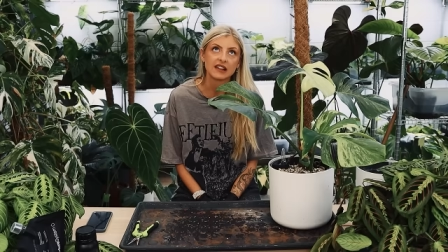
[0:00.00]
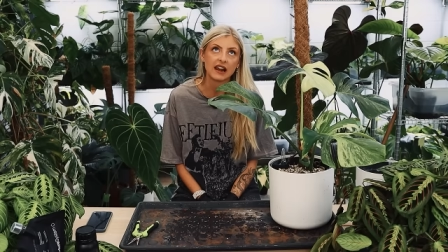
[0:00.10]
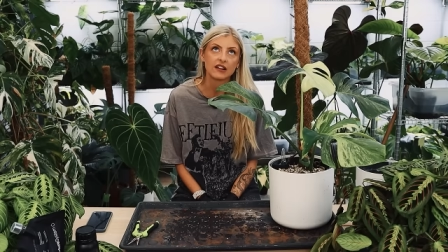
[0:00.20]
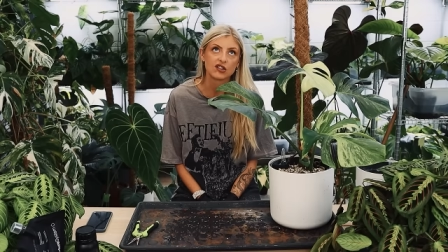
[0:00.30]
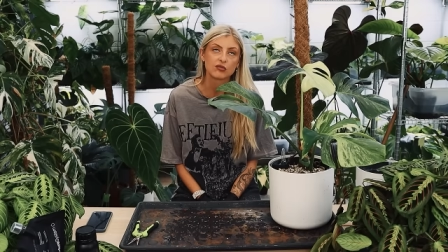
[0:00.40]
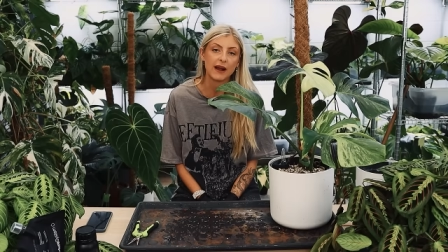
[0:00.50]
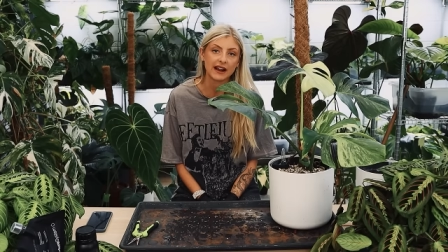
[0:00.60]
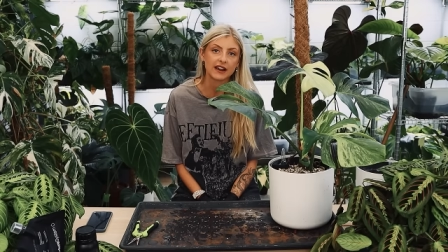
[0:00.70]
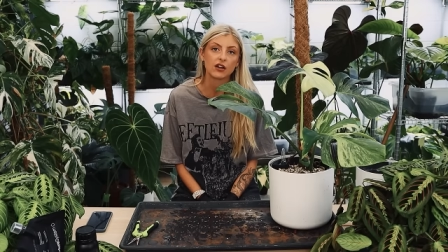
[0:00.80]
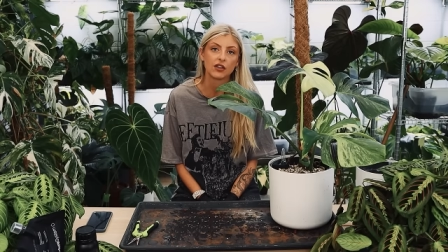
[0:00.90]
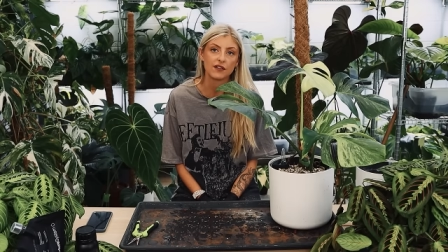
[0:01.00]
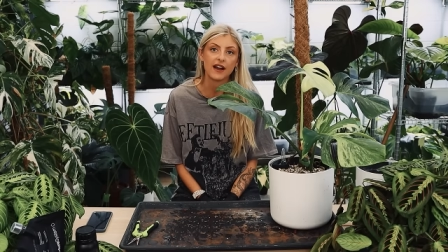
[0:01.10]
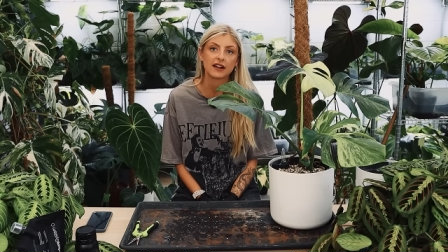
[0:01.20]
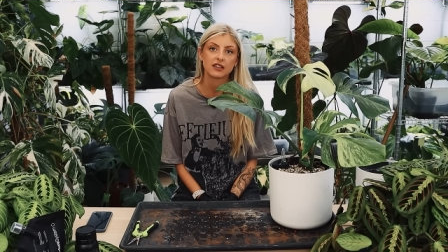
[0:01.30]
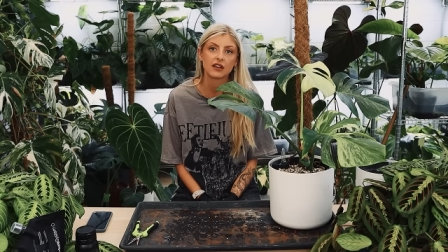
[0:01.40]
sellers just banking on the
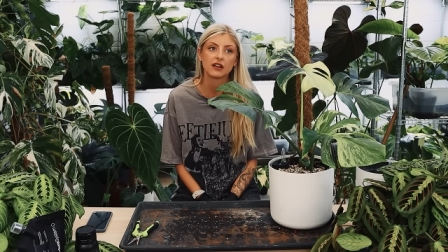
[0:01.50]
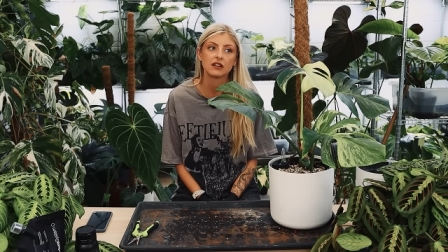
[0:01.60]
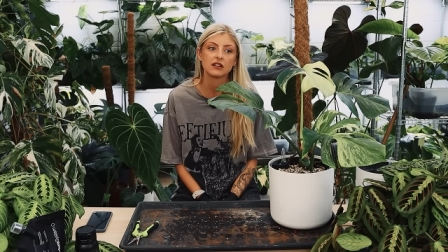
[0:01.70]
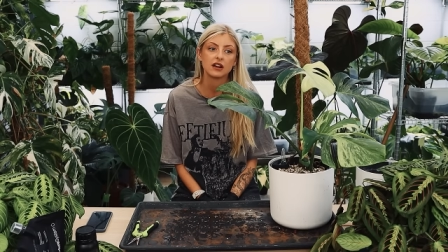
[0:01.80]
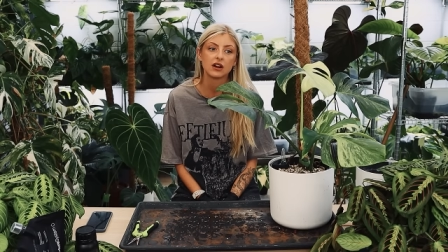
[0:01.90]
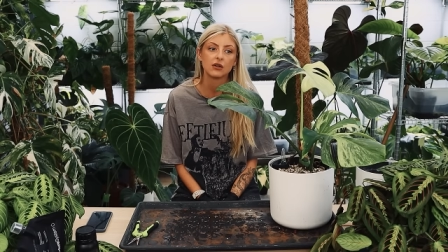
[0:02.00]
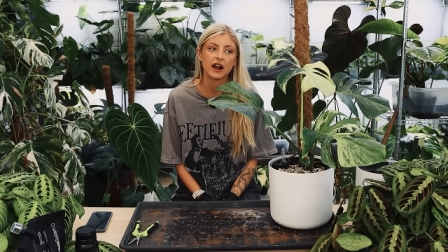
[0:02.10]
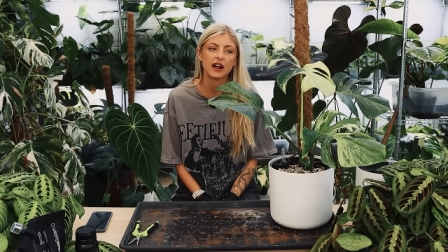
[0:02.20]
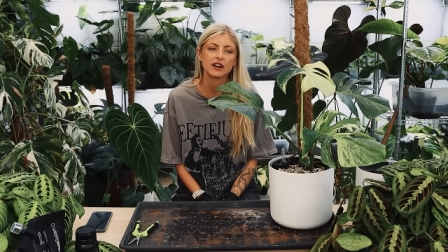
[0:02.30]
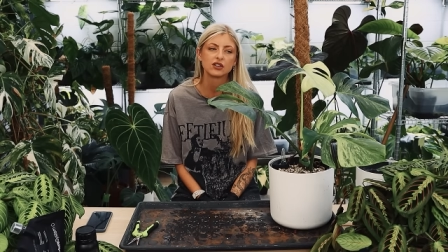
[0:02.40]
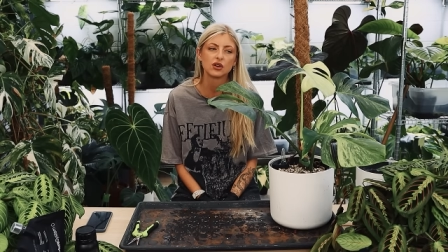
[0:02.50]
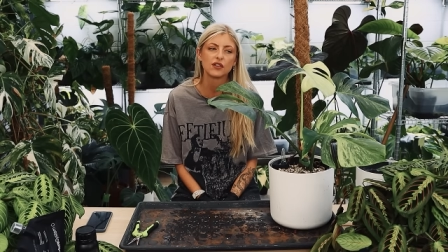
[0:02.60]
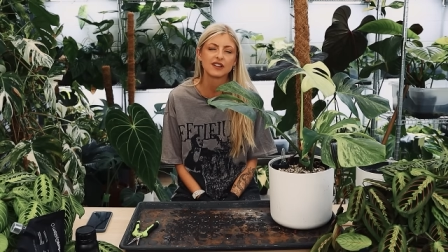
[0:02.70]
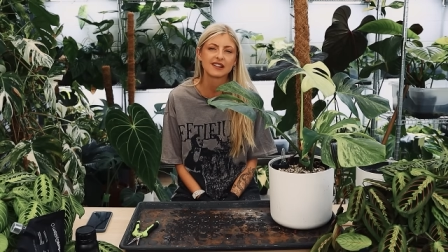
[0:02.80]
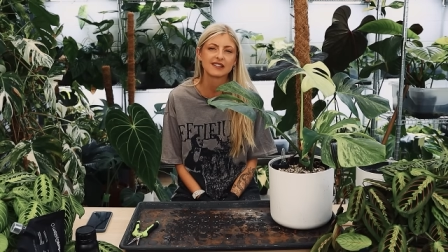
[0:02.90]
fact that, you know, I, I don't know
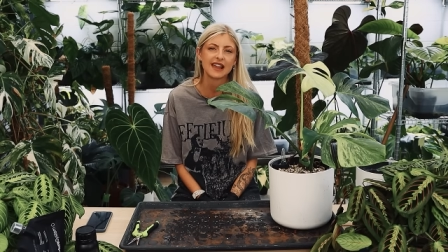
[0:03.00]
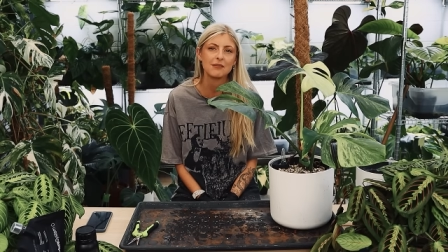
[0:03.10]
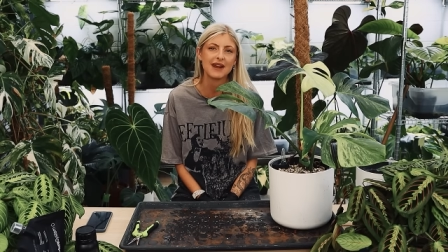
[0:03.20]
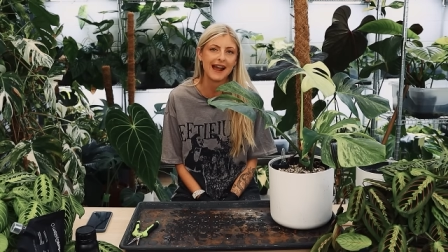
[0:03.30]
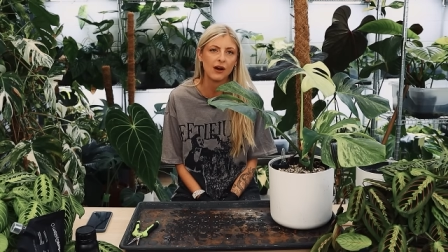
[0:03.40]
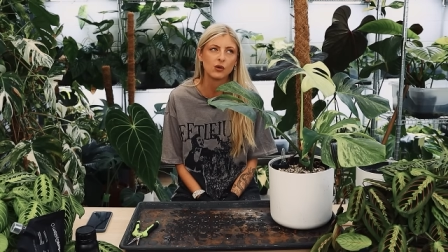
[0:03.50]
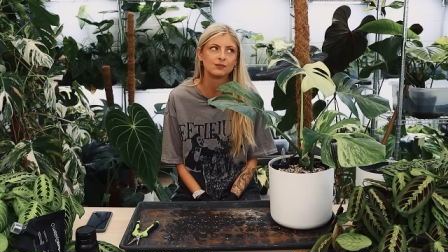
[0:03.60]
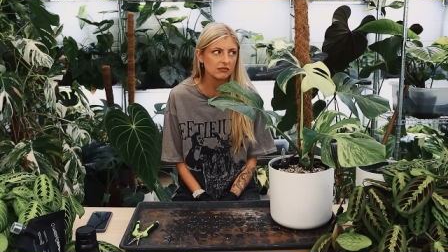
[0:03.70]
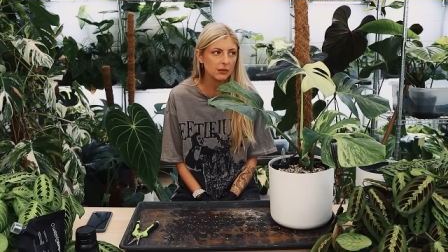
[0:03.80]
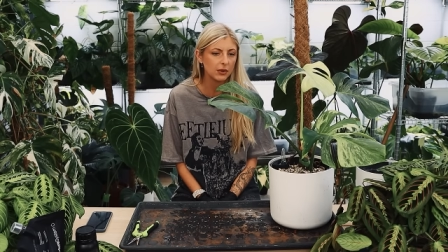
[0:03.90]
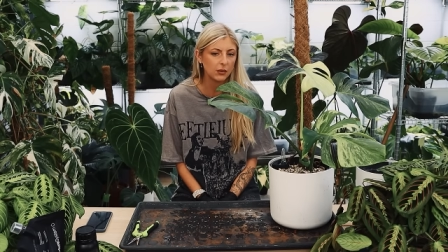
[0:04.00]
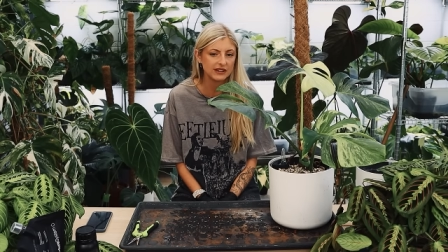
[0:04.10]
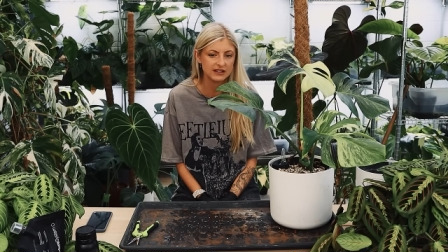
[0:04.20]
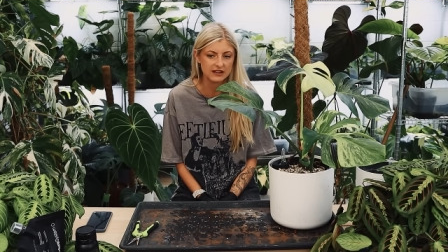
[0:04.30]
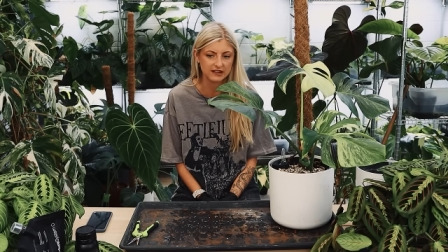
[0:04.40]
if it's the same now, but
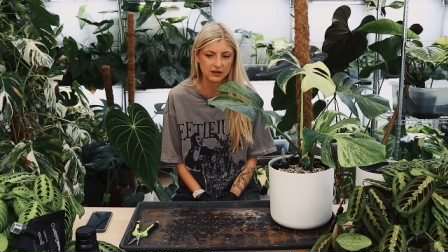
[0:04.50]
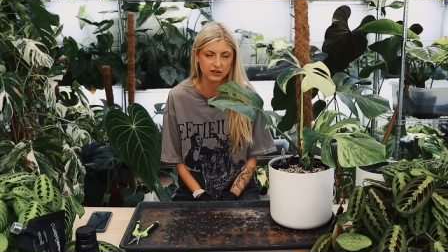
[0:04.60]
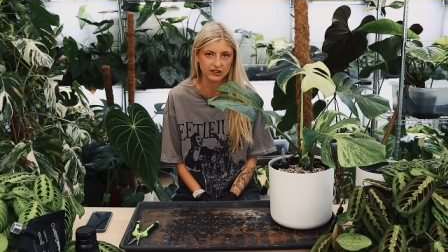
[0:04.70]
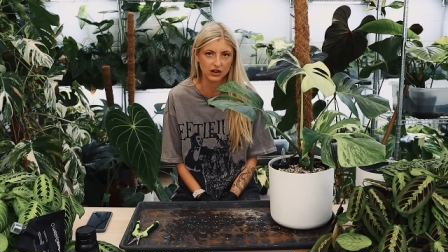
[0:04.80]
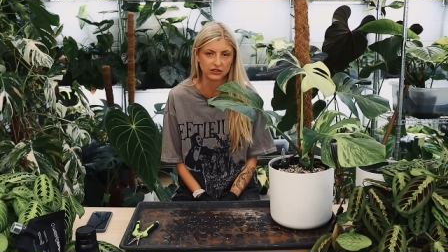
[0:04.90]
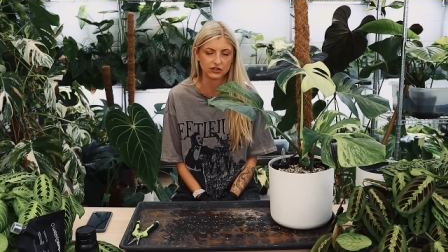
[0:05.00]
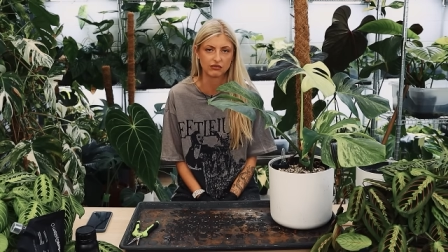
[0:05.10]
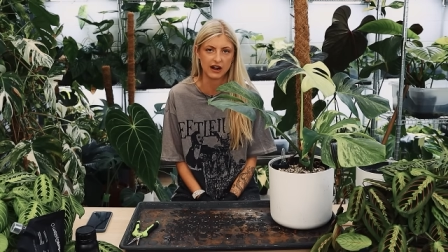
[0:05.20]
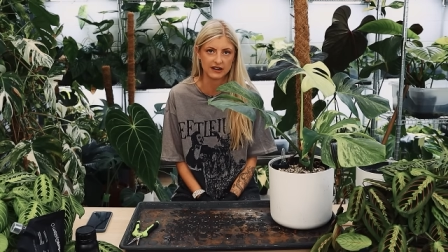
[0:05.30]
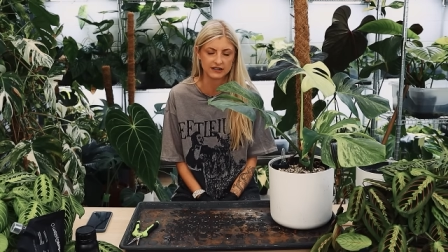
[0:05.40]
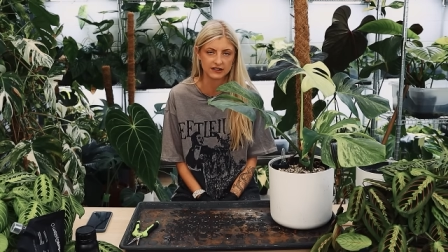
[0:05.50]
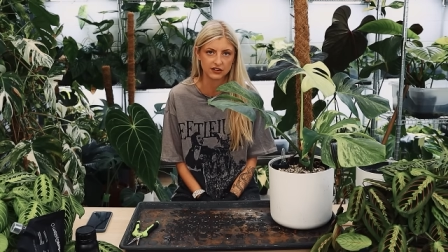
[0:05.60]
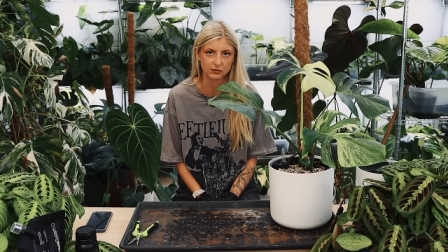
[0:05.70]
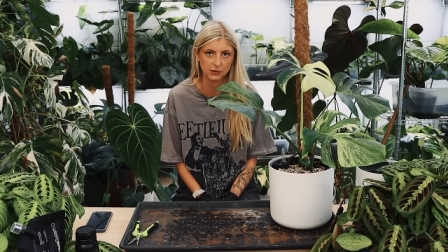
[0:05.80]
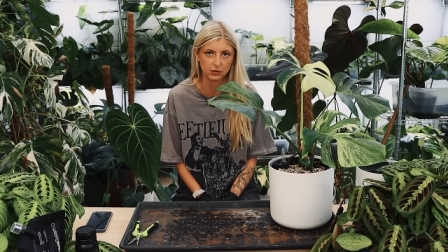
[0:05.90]
when TC was starting to rise and
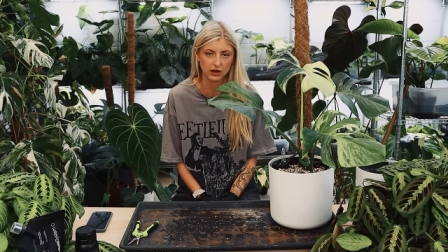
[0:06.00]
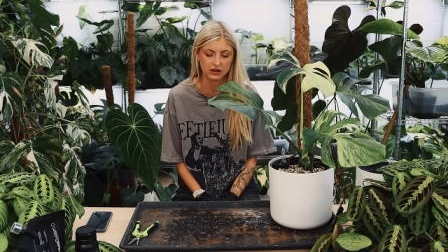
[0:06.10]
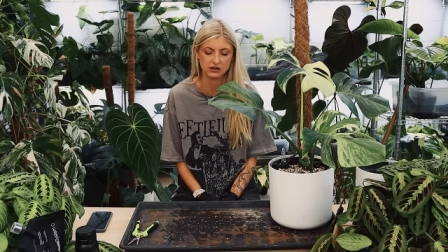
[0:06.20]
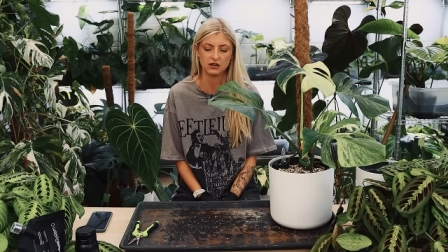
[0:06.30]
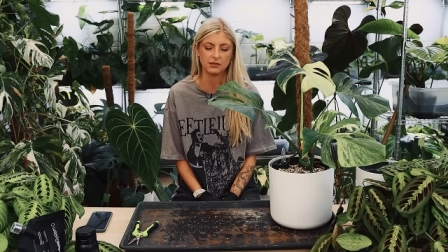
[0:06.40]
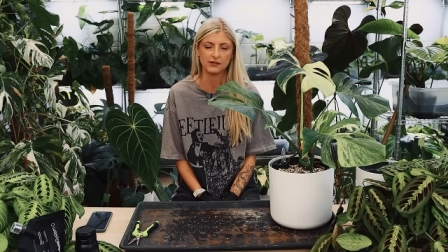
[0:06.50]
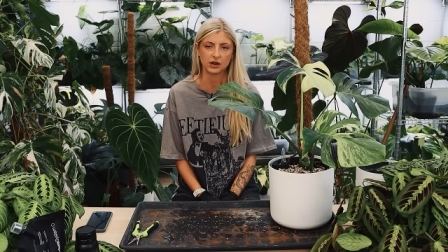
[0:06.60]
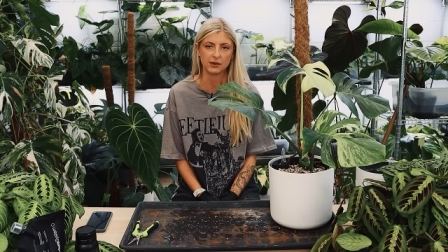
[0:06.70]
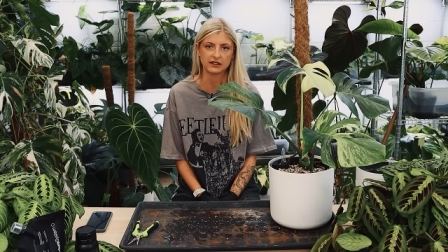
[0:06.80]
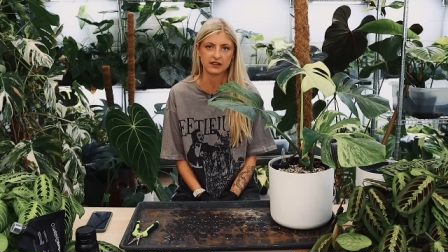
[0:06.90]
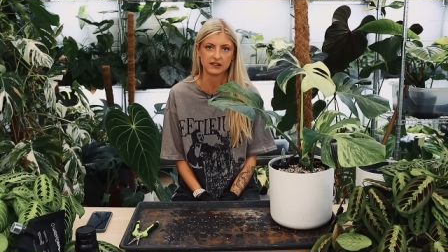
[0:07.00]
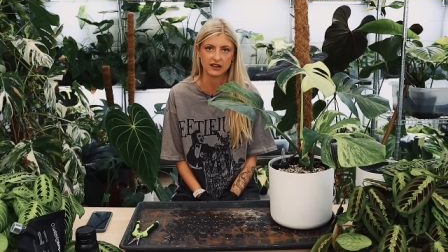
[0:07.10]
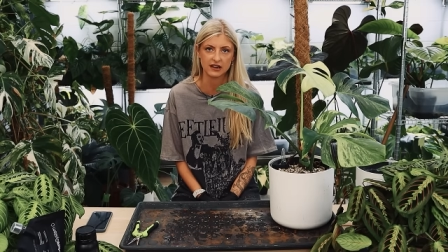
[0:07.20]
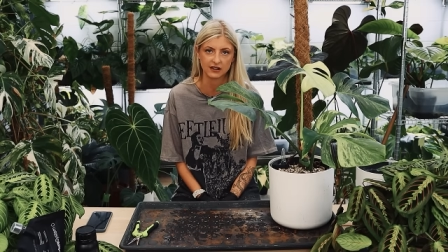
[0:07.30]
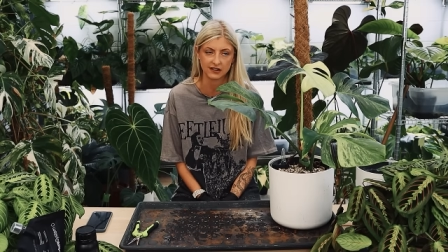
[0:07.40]
stuff, people were like, oh, I'm never going to buy
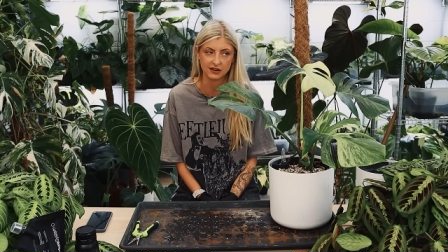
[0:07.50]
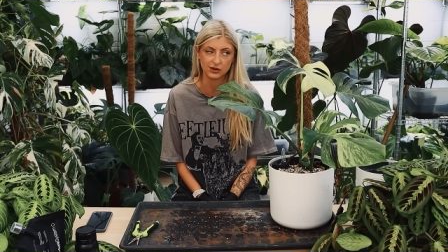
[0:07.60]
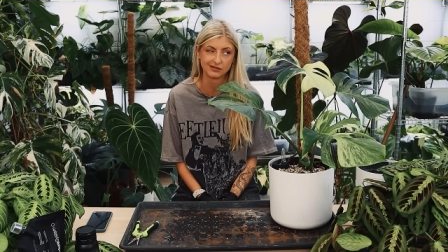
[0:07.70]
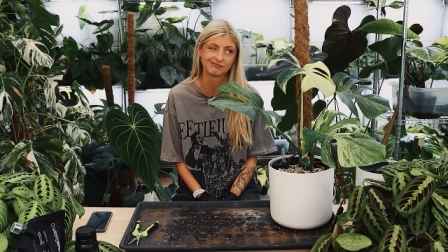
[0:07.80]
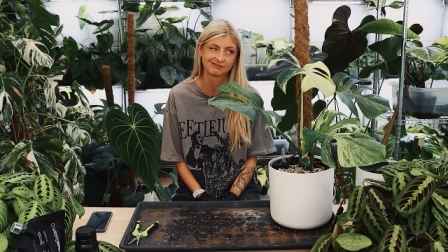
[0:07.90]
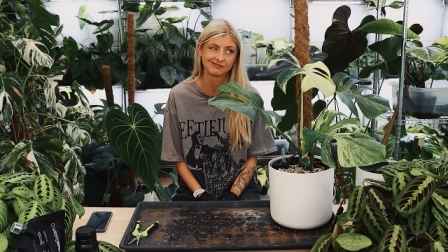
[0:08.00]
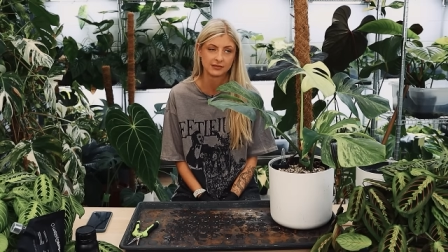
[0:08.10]
TC. And it's like, well,